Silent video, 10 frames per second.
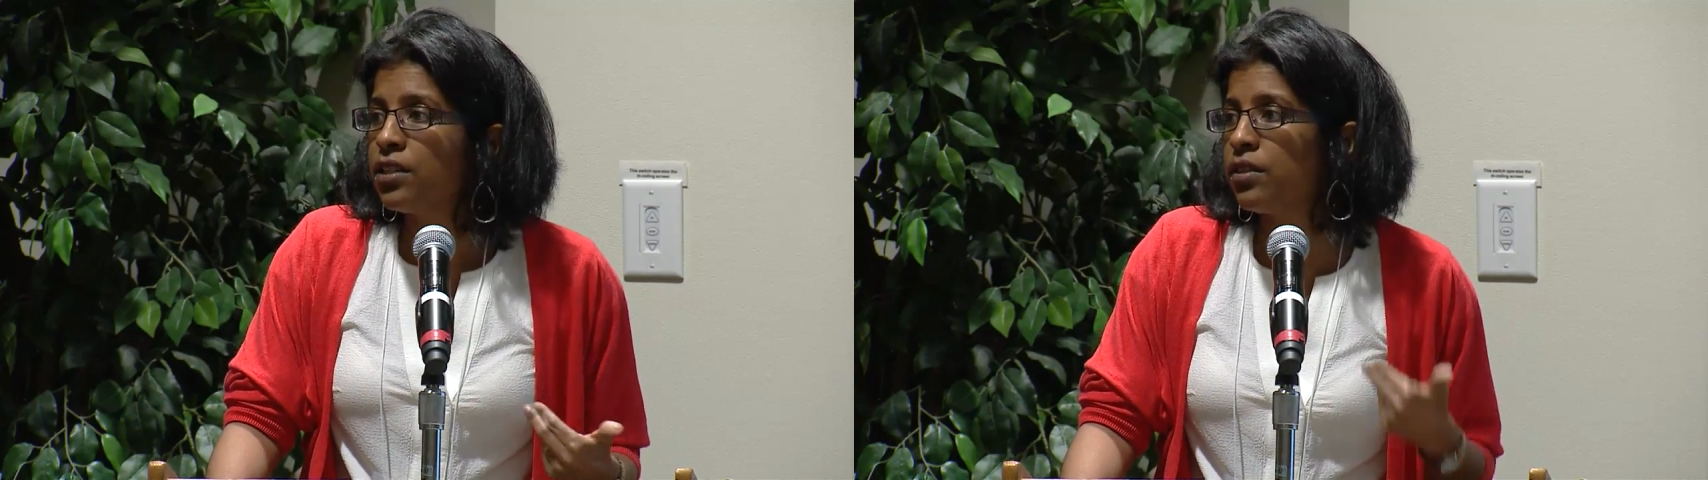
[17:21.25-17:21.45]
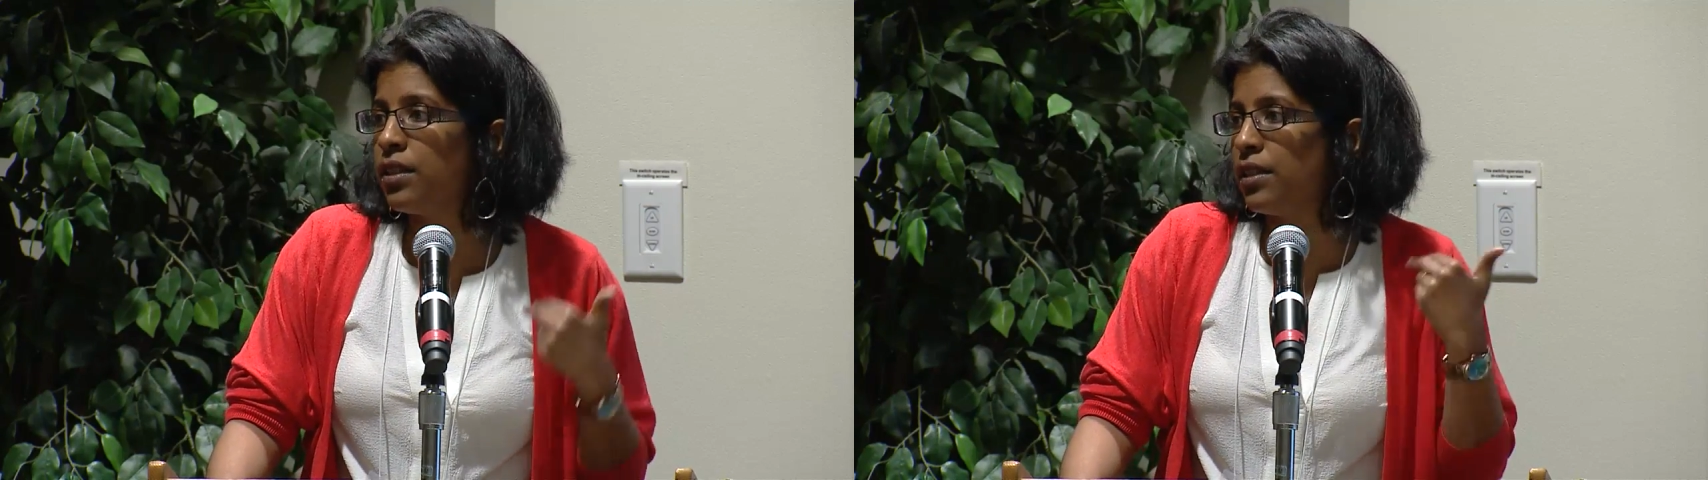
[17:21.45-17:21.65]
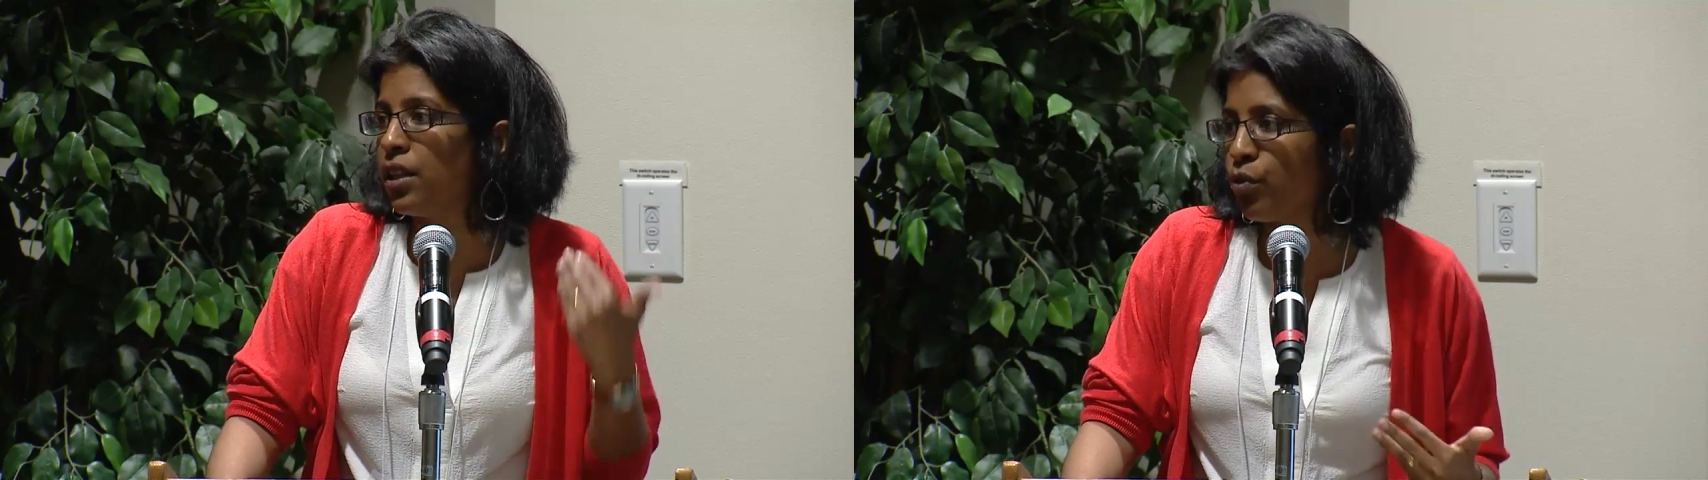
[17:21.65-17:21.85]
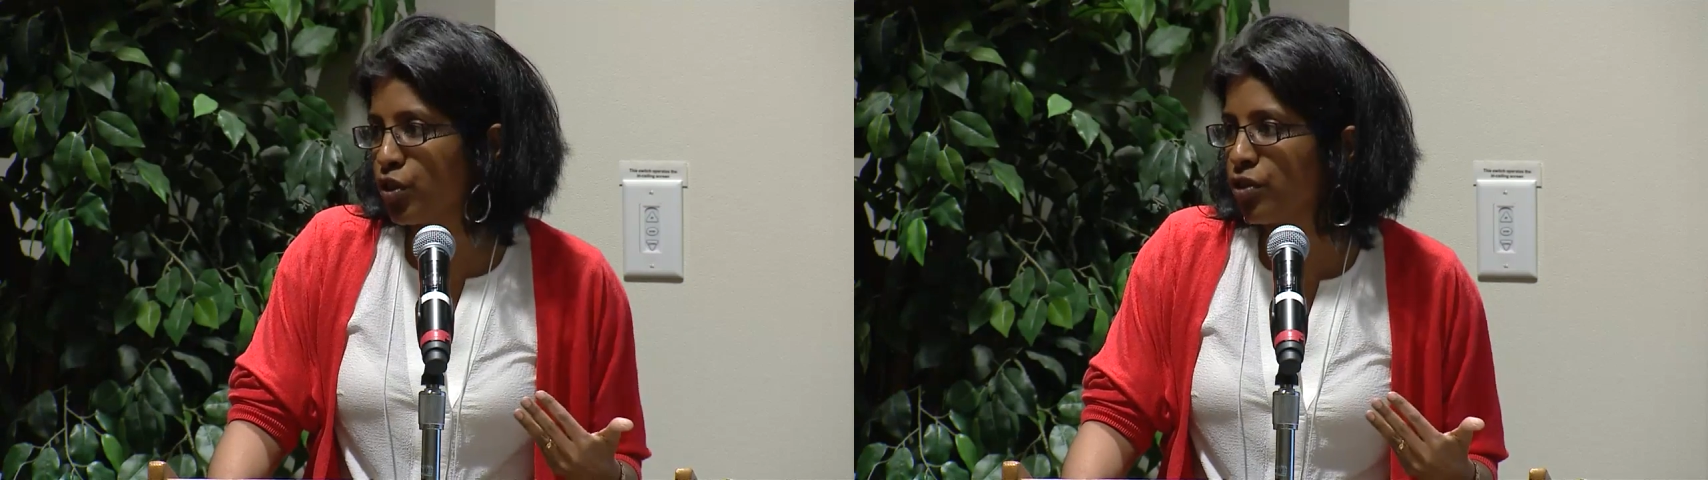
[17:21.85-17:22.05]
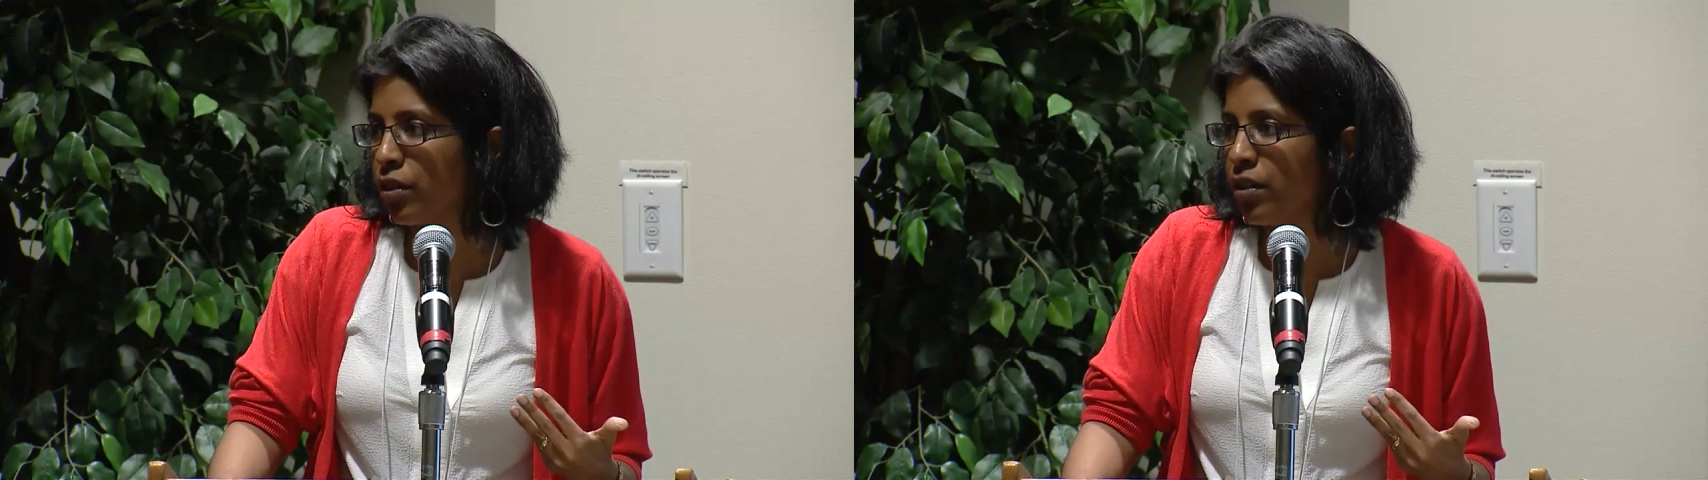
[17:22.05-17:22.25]
to the
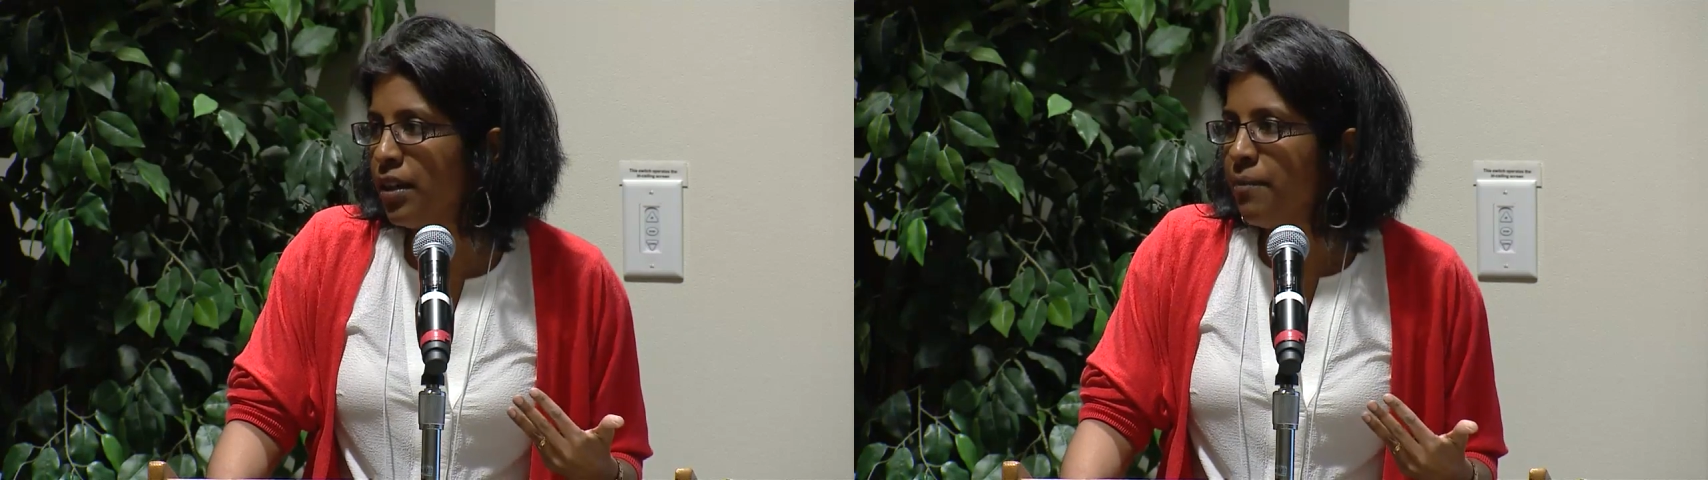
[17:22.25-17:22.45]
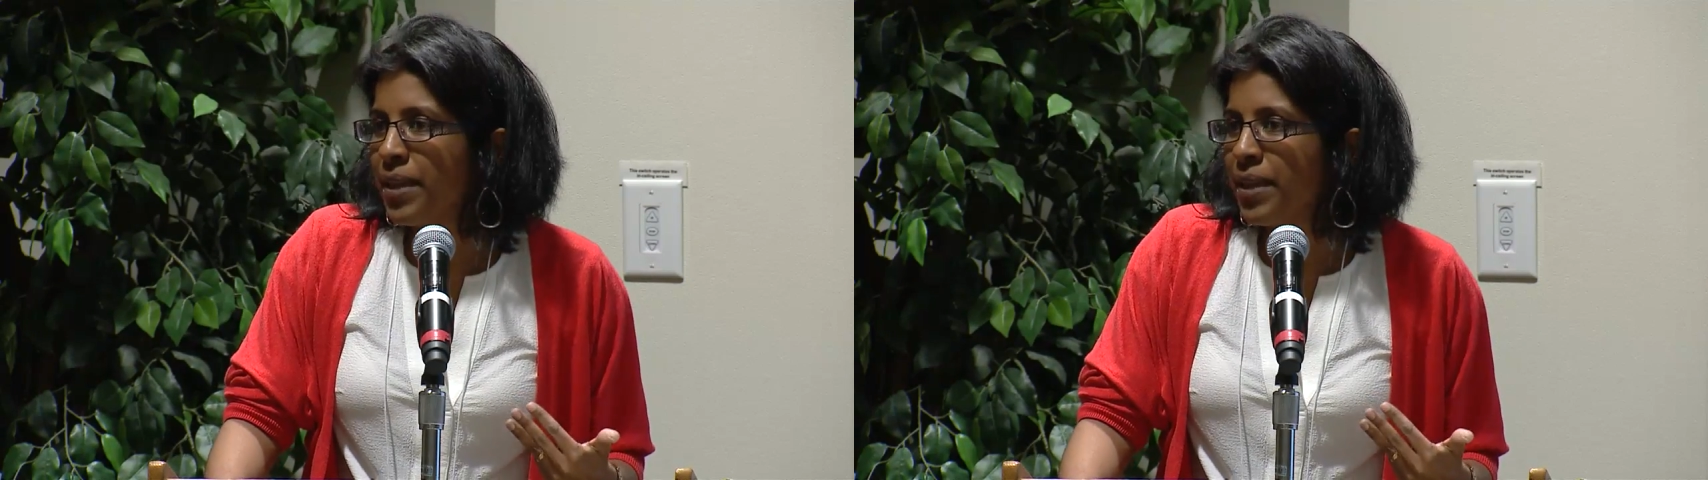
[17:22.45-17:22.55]
literature.